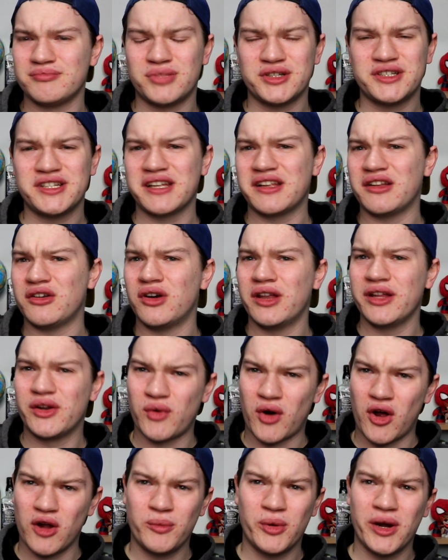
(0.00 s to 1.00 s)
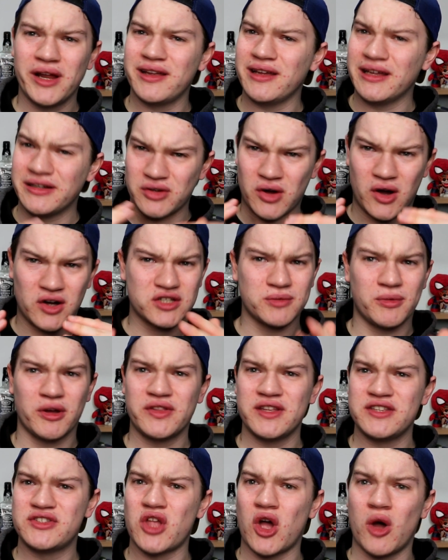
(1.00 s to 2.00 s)
particularly groundbreaking. It talks
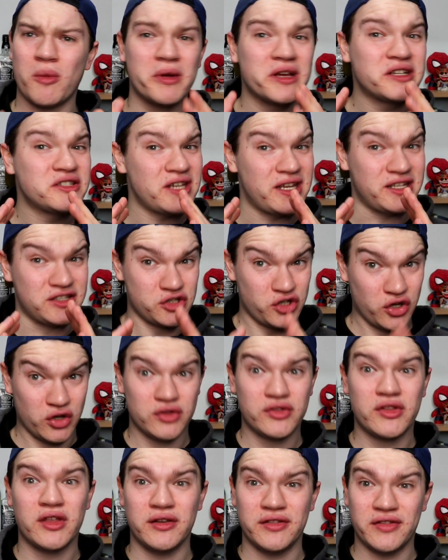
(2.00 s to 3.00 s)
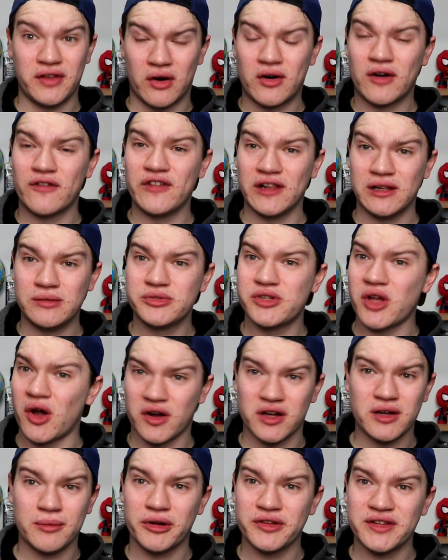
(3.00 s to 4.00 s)
about these topics. It's good that there are films
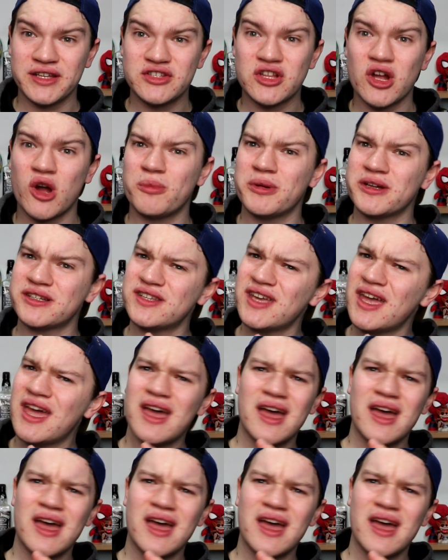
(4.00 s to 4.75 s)
talking about these topics,